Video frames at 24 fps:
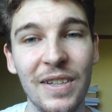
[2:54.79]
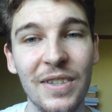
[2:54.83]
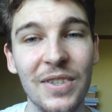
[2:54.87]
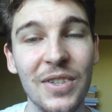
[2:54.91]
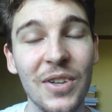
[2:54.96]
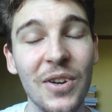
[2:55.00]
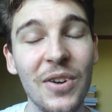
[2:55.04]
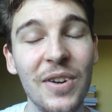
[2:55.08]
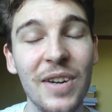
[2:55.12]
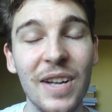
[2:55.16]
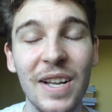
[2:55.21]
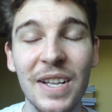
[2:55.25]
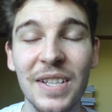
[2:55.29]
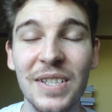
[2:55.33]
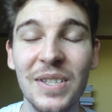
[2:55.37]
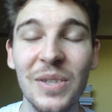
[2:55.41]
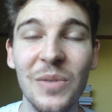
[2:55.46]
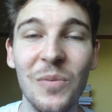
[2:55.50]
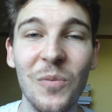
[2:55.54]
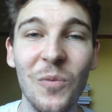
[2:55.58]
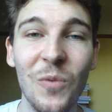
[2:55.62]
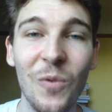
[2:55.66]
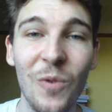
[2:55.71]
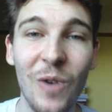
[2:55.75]
Don't ask
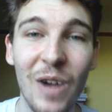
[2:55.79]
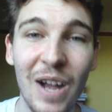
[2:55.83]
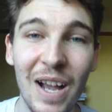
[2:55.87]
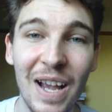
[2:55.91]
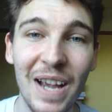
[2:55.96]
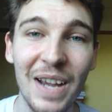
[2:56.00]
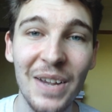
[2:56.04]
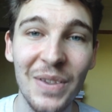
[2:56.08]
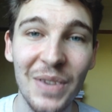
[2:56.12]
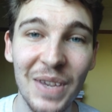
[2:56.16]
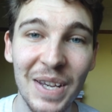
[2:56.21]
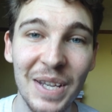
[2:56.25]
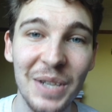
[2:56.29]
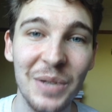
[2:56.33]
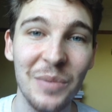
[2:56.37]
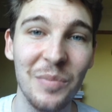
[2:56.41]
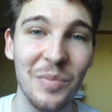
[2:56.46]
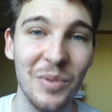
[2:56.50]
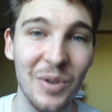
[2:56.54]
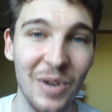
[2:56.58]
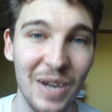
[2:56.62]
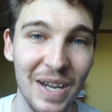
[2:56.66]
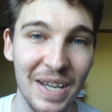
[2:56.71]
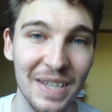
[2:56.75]
them why they're
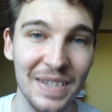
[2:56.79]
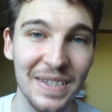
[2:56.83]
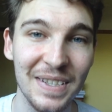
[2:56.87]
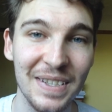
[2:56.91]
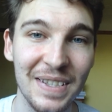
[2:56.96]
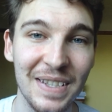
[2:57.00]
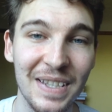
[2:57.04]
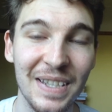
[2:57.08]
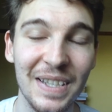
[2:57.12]
depressed.